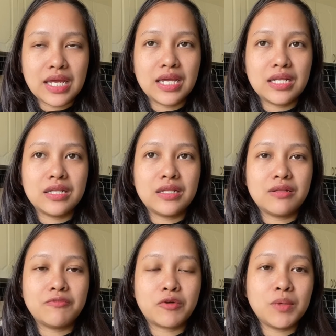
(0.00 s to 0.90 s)

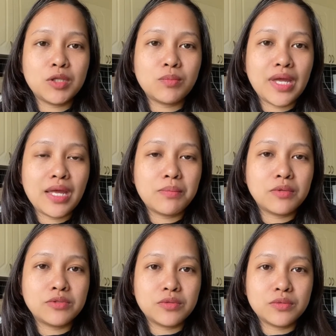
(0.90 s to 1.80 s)
And for me to be
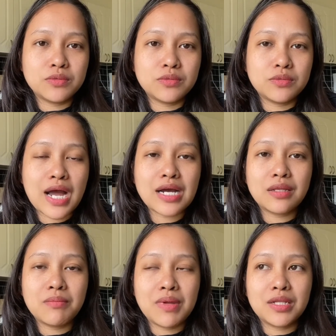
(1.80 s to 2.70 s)
able to
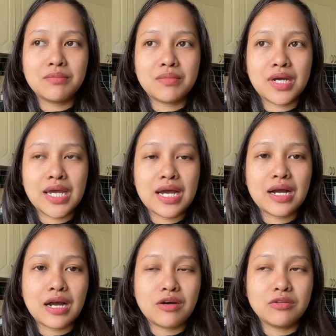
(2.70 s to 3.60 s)
activate my
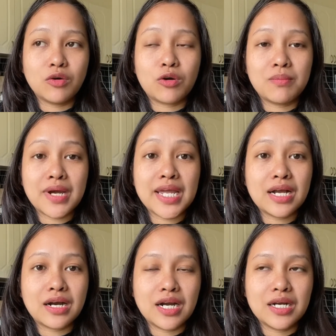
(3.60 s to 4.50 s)
account or my
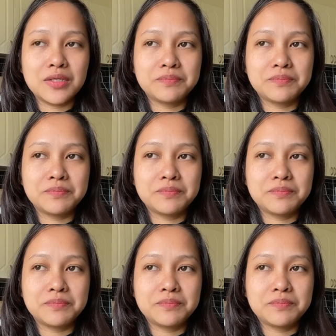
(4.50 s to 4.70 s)
card,